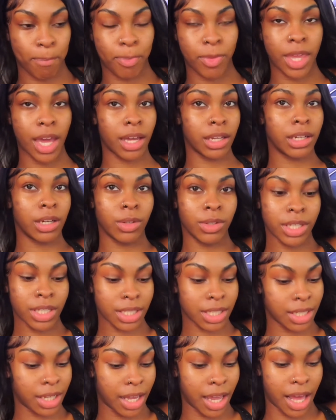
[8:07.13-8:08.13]
Y'all know
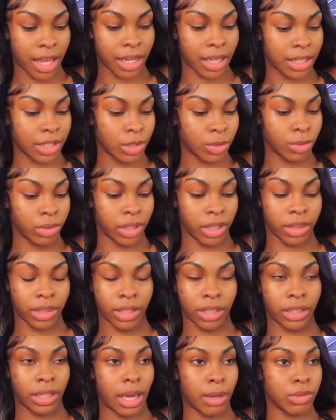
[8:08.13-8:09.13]
yesterday I didn't do
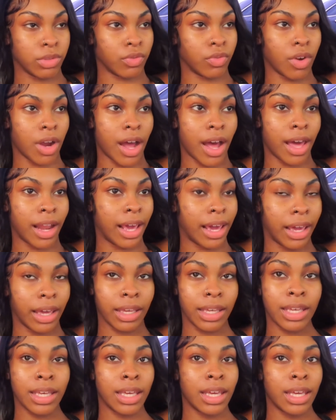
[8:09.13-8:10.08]
nothing. That was Friday.